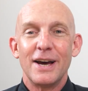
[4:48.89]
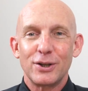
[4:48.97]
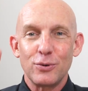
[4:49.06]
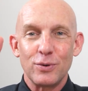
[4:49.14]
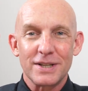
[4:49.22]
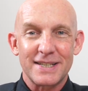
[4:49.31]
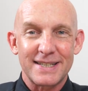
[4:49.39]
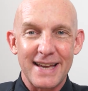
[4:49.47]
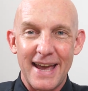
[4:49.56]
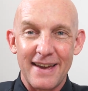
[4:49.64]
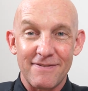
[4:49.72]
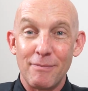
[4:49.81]
to
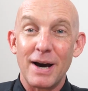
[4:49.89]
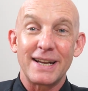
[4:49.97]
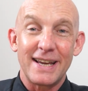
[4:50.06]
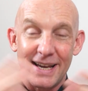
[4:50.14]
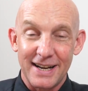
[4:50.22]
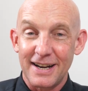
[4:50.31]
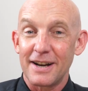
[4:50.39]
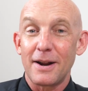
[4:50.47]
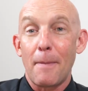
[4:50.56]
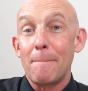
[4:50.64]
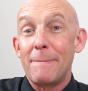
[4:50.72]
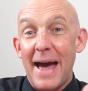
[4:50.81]
save money and it ended
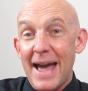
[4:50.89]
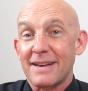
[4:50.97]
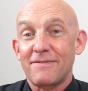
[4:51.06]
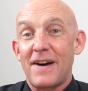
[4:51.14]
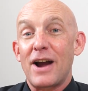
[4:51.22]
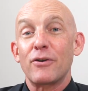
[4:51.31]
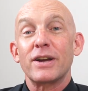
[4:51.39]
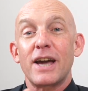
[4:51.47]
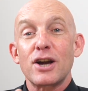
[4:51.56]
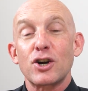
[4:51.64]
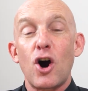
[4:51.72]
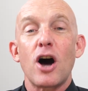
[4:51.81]
up backfiring
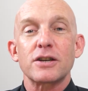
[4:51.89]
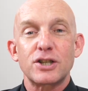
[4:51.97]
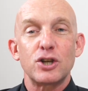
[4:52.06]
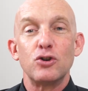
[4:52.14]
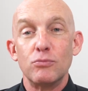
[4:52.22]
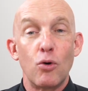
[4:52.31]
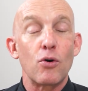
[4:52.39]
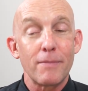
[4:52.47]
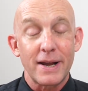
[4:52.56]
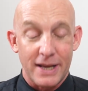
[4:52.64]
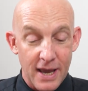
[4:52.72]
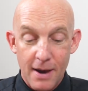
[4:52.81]
and costing you more
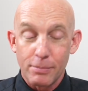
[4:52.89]
money.